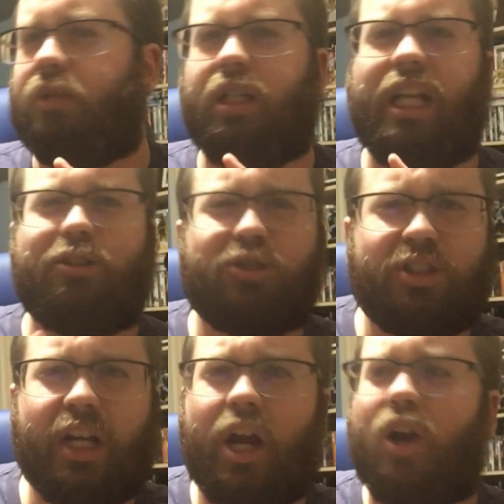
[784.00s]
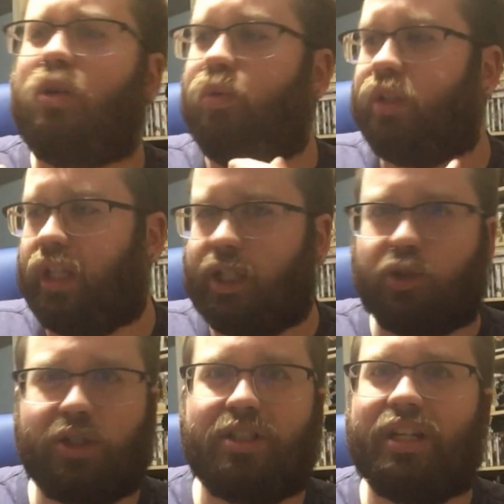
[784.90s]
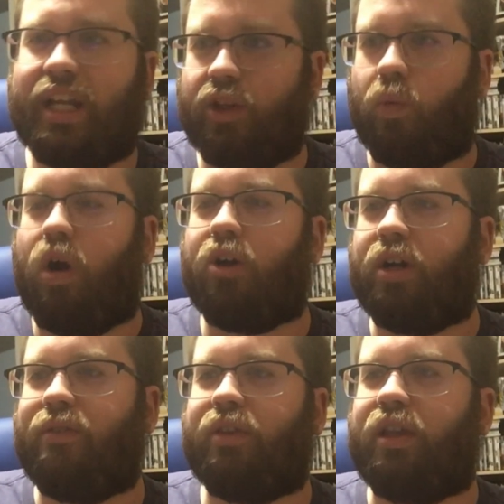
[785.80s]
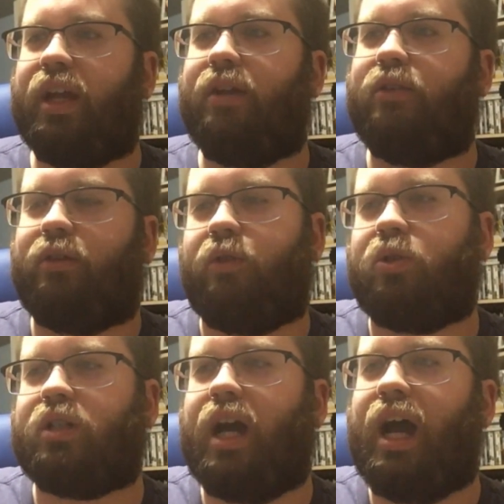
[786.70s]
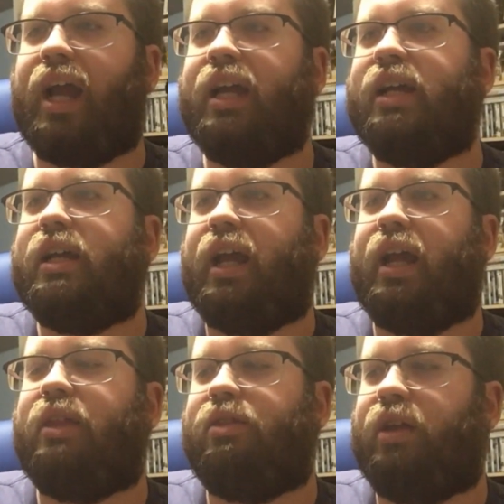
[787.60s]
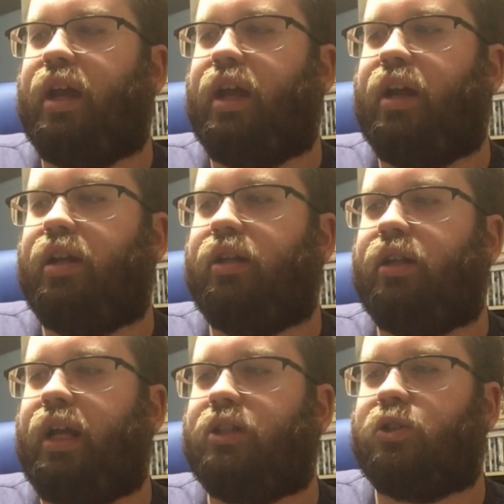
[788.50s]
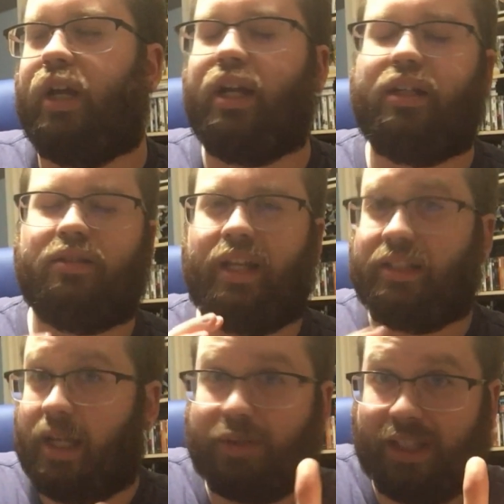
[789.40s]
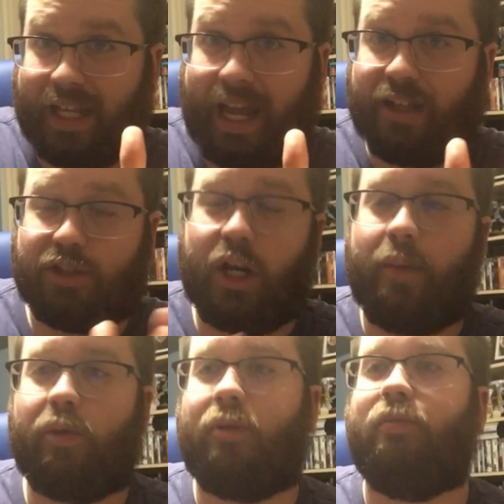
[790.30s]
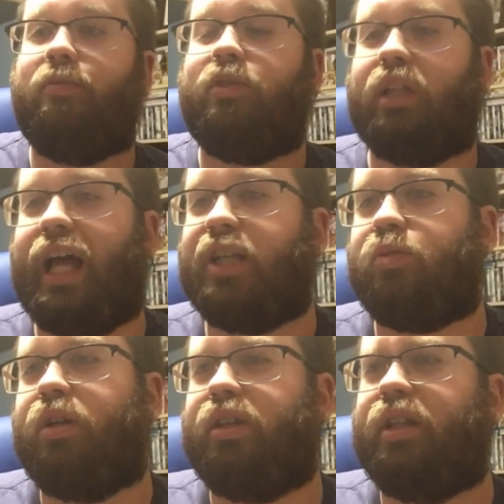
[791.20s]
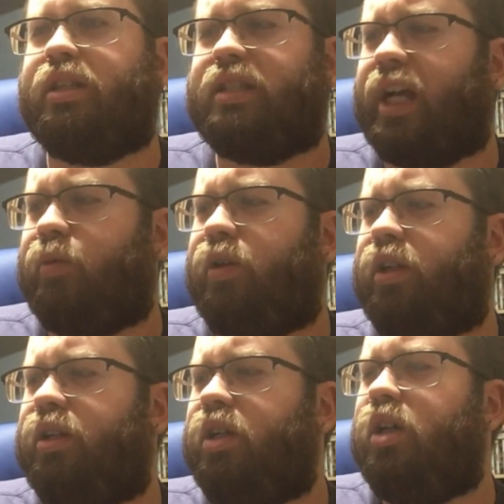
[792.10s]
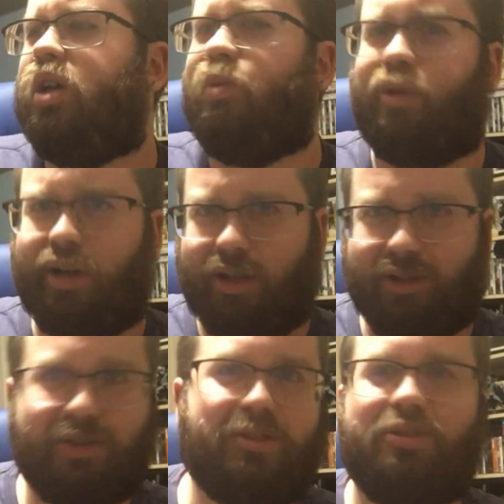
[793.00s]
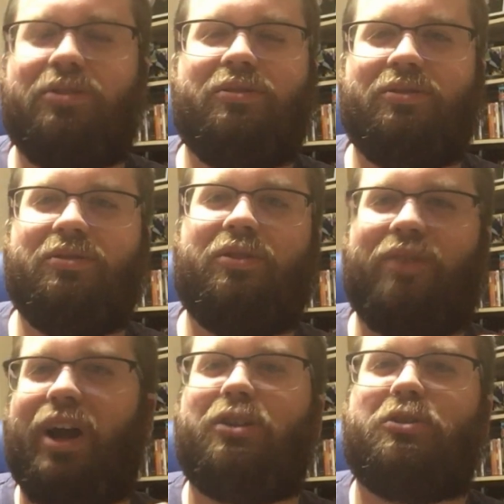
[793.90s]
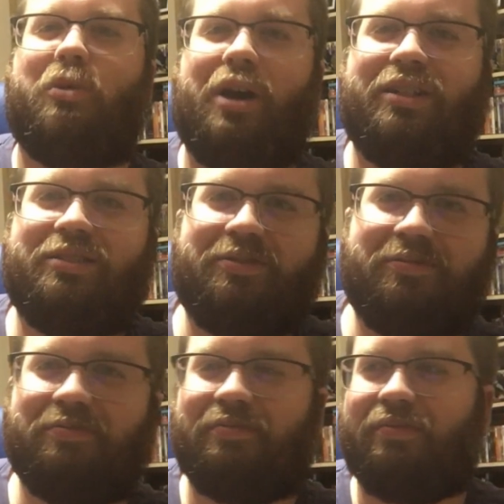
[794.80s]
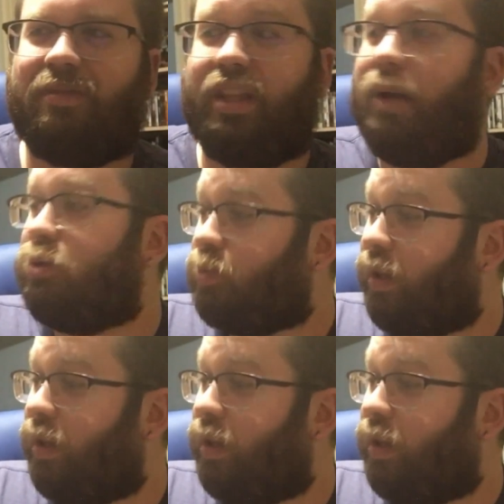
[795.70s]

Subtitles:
Electric chair with electricity and the water and everything for the first guy. And then he attempted the gas chamber for the last one. And then the second one was firing squad. And that